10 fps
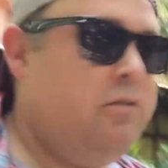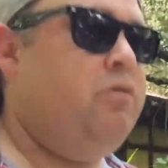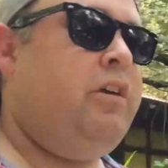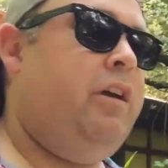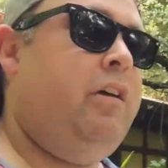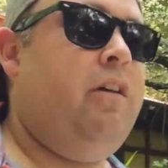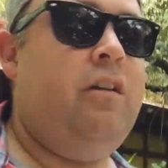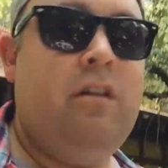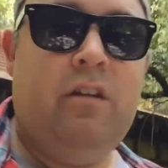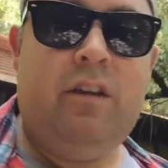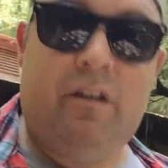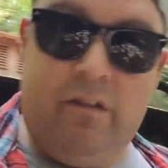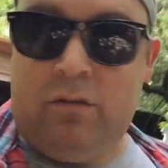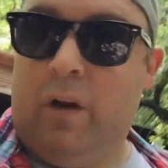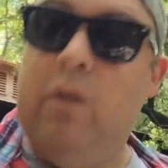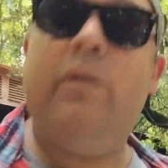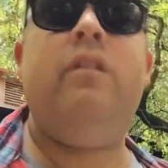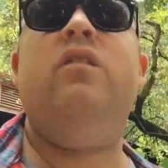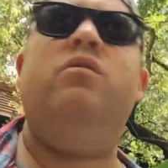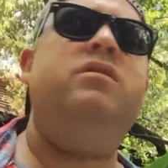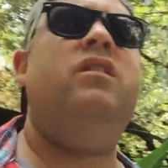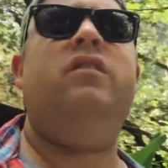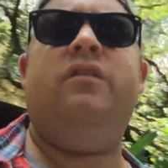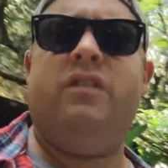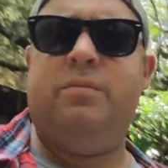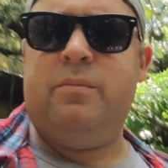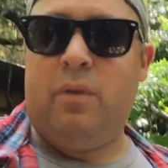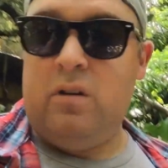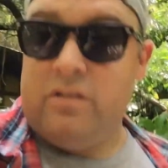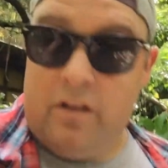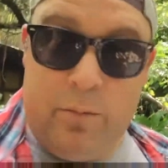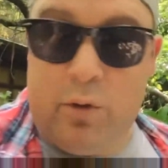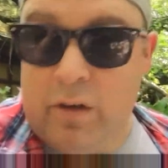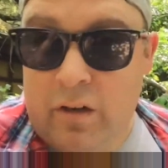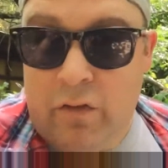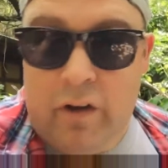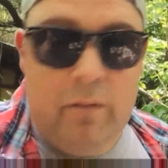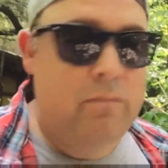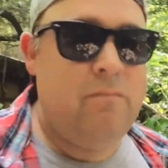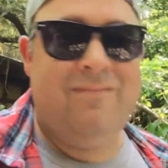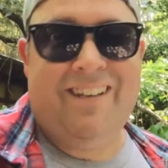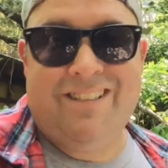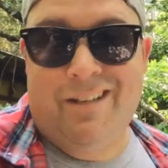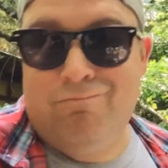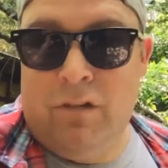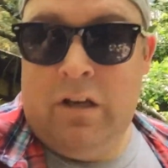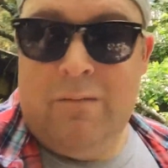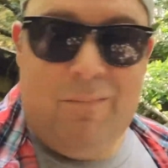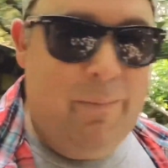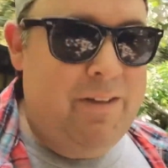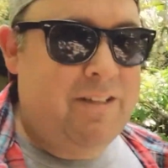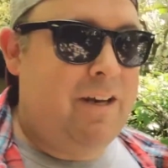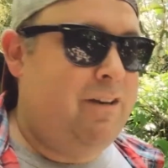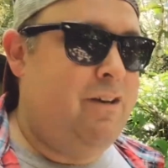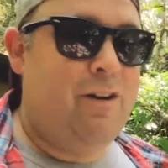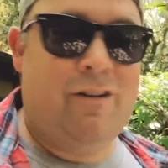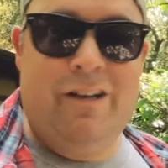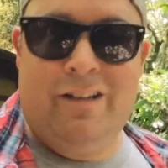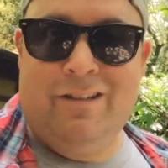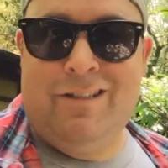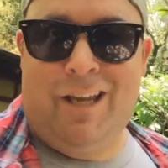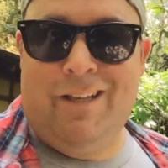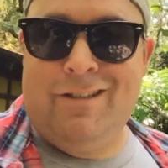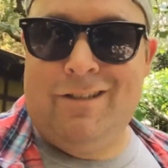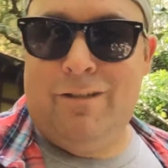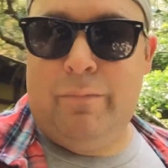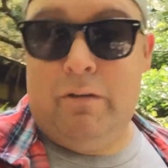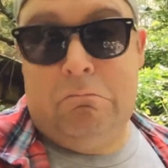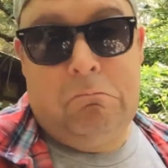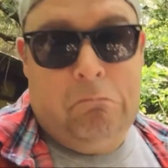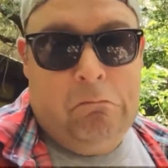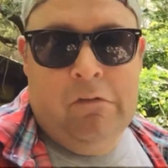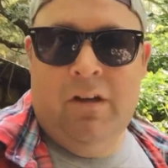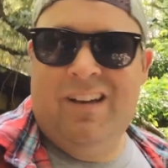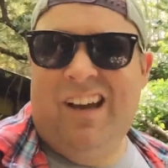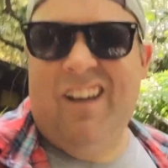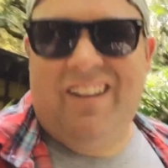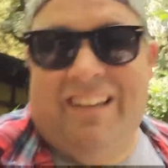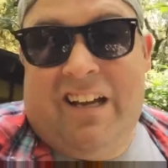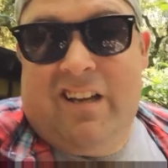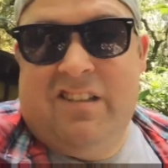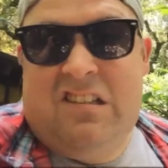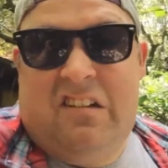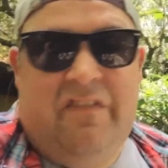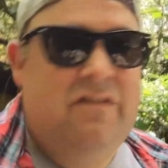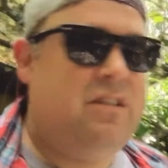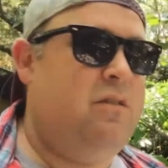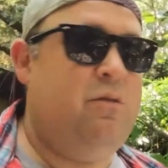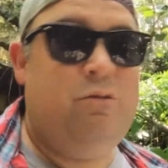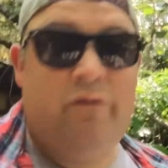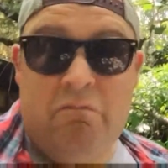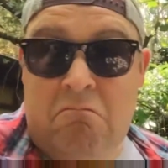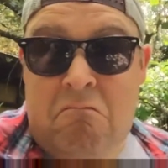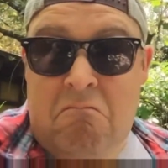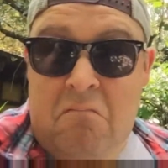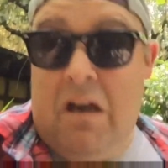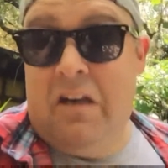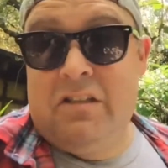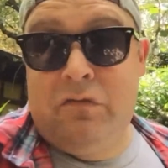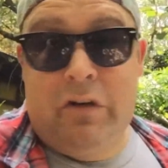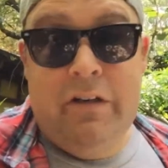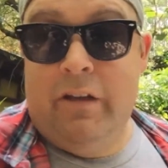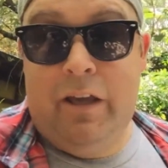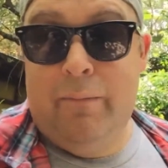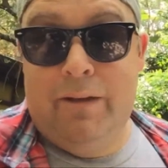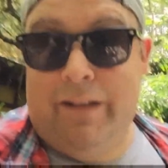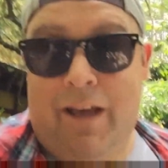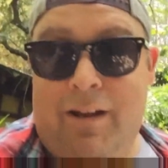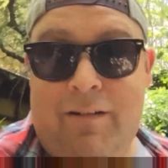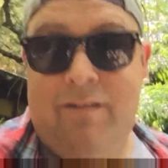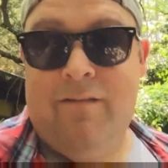you can carry this around with you, see all the different types of birds, and helps you identify them. Like I said, maybe it's kind of nerdy and sciencey, but I like that kind of stuff. So, and it's free. Can't beat that.